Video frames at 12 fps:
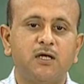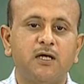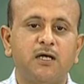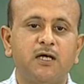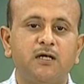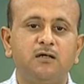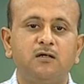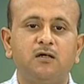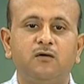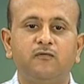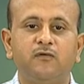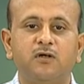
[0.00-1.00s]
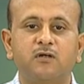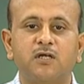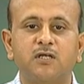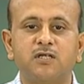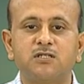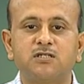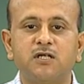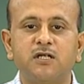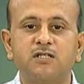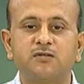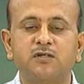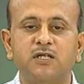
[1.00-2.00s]
and where condenser
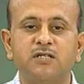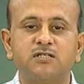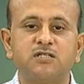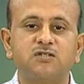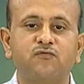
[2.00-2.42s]
lenses